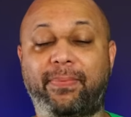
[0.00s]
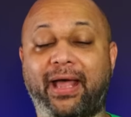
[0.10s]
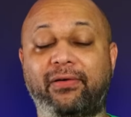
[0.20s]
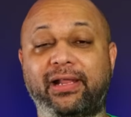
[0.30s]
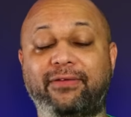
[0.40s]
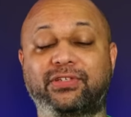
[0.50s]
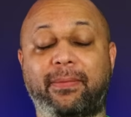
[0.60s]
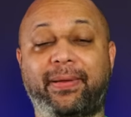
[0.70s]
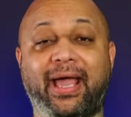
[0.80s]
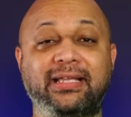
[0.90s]
battery life's
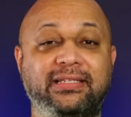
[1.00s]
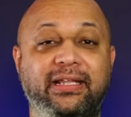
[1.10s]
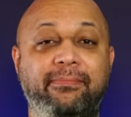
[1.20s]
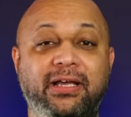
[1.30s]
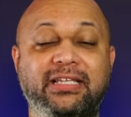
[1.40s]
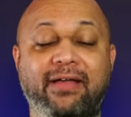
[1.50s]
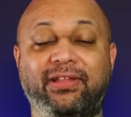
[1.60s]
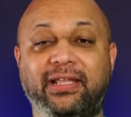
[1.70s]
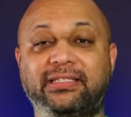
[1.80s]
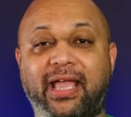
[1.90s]
capacity must have
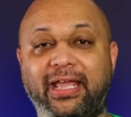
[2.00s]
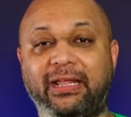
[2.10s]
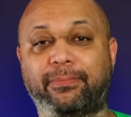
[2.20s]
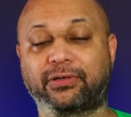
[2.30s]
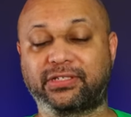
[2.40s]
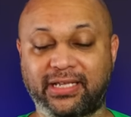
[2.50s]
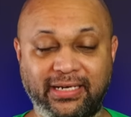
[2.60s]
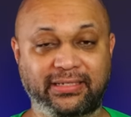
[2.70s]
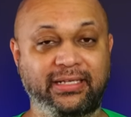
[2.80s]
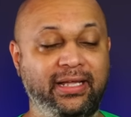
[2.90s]
at least eighty
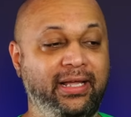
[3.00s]
percent,